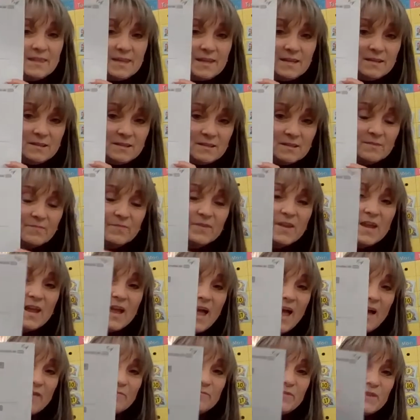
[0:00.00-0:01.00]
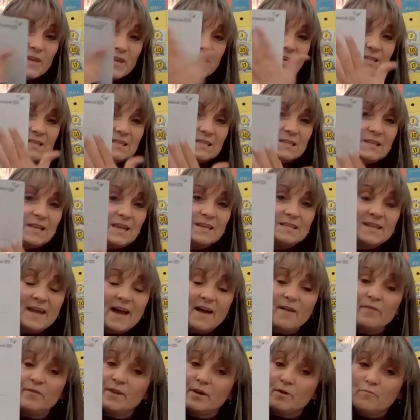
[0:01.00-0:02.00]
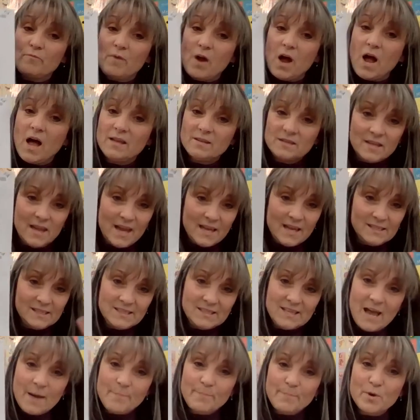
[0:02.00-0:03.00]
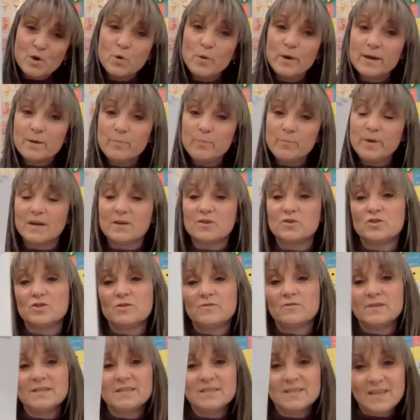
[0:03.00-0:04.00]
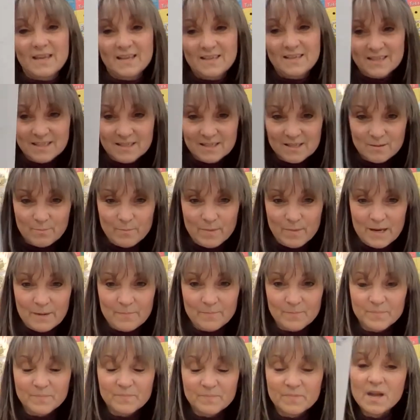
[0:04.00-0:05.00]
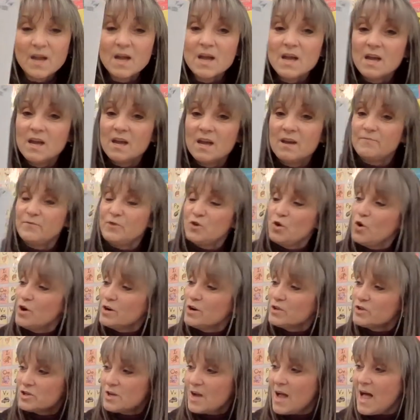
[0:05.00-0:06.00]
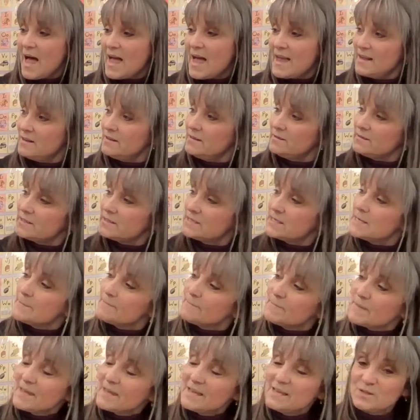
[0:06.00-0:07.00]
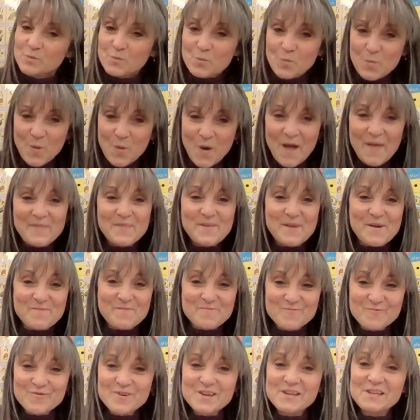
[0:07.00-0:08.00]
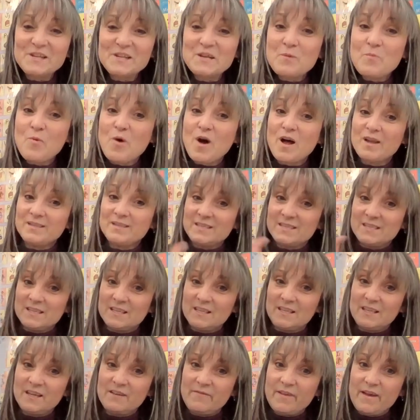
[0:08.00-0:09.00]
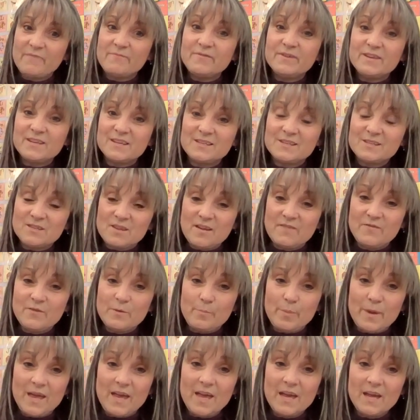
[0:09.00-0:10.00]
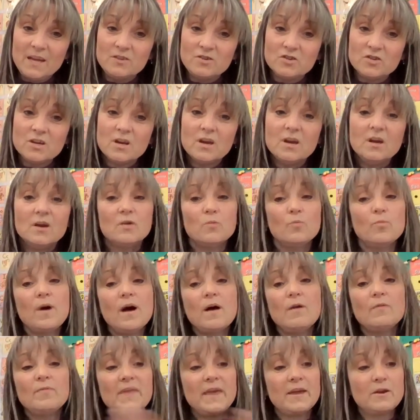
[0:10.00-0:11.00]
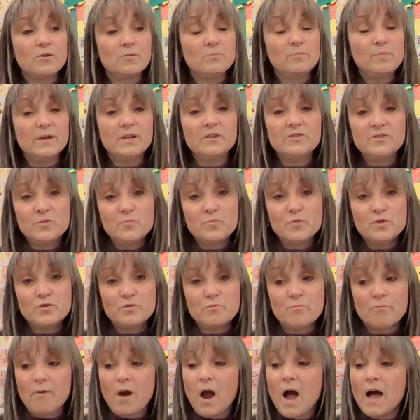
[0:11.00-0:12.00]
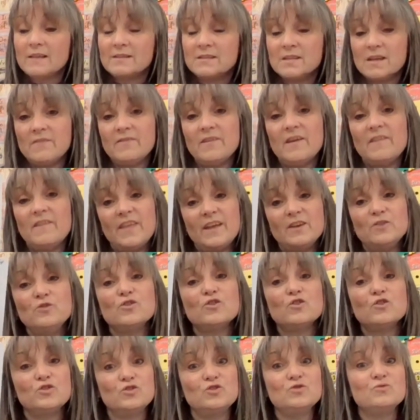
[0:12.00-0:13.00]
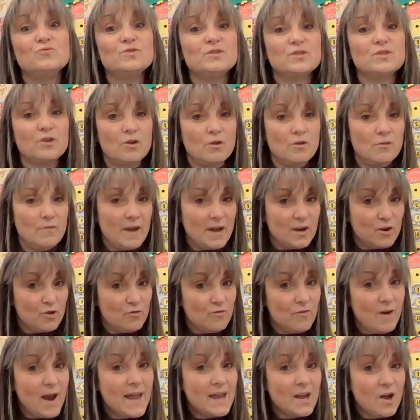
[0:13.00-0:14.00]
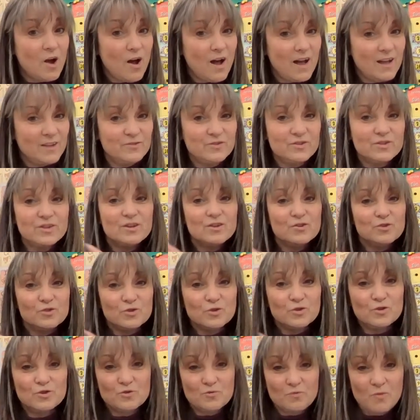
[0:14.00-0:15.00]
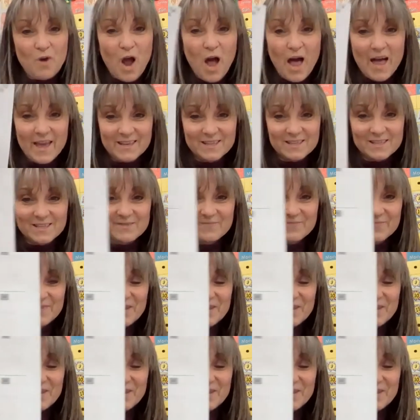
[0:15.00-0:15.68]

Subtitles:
this, have the kids lay down their rods and snap a quick picture and send it to me. If your child is one that really wants to leave evidence on the page, well, they could build it with the rods and then they could use the correct crayons to draw it.